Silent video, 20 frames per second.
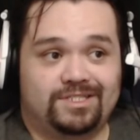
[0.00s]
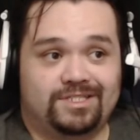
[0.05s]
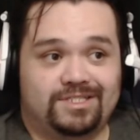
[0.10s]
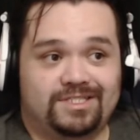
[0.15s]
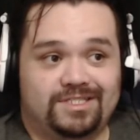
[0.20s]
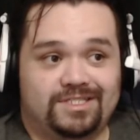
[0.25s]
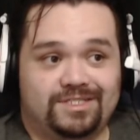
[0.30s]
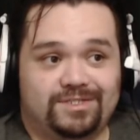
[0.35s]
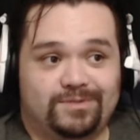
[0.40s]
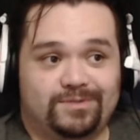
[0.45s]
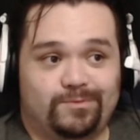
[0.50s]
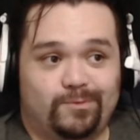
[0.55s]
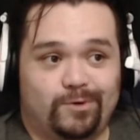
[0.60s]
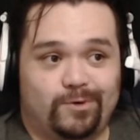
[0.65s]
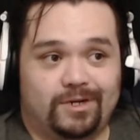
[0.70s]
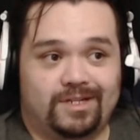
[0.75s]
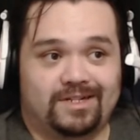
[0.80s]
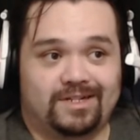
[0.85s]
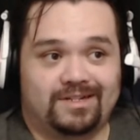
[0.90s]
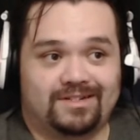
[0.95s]
Season
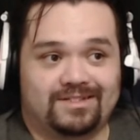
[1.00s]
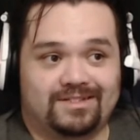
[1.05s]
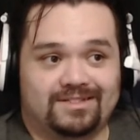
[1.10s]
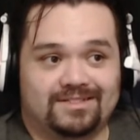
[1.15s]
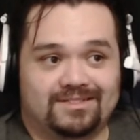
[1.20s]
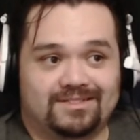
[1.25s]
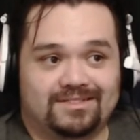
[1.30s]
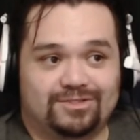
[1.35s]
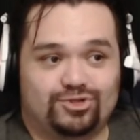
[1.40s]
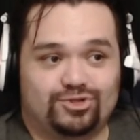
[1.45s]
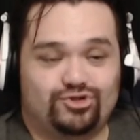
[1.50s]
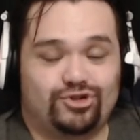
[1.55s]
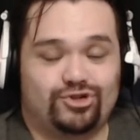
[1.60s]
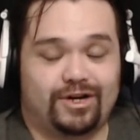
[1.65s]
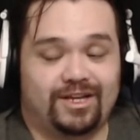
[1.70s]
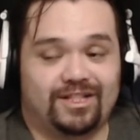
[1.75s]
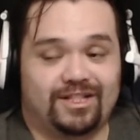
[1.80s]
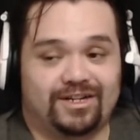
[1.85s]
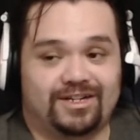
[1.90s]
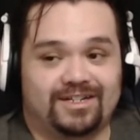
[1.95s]
1
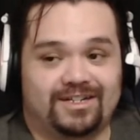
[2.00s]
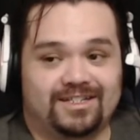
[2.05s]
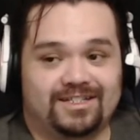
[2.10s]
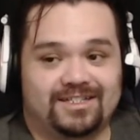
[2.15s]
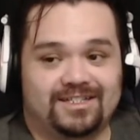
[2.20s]
trailer.